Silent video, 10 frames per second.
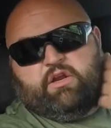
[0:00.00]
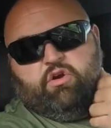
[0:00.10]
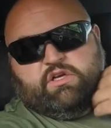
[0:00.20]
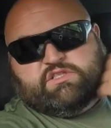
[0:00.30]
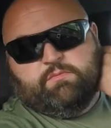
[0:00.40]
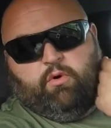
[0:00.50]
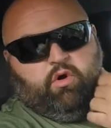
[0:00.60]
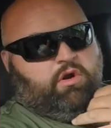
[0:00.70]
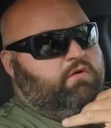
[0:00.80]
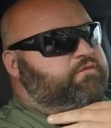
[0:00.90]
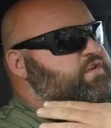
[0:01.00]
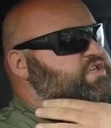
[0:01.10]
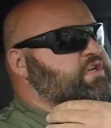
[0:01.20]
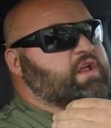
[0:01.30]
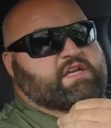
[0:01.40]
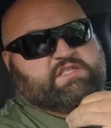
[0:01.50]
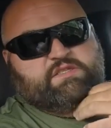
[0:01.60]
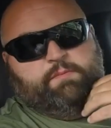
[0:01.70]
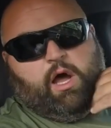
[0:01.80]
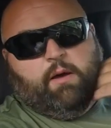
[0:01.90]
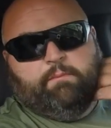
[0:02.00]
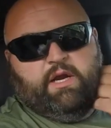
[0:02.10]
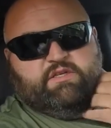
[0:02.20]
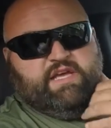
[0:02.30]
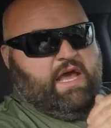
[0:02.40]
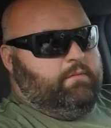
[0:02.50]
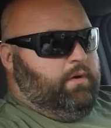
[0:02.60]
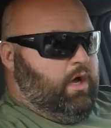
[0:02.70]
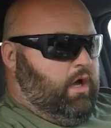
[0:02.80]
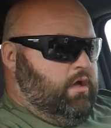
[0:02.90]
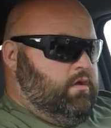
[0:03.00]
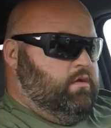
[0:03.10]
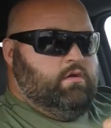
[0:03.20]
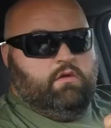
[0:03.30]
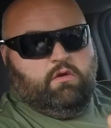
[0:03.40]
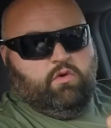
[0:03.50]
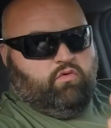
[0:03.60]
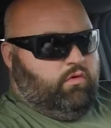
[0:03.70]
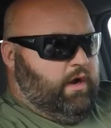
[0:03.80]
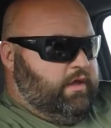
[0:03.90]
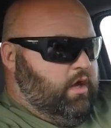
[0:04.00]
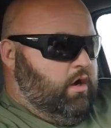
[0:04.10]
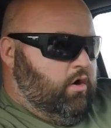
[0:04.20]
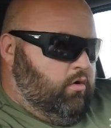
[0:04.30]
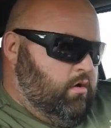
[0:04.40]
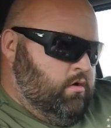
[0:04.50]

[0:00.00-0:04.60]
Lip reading: across the border, fishing license bought, bear tag bought, ready to go.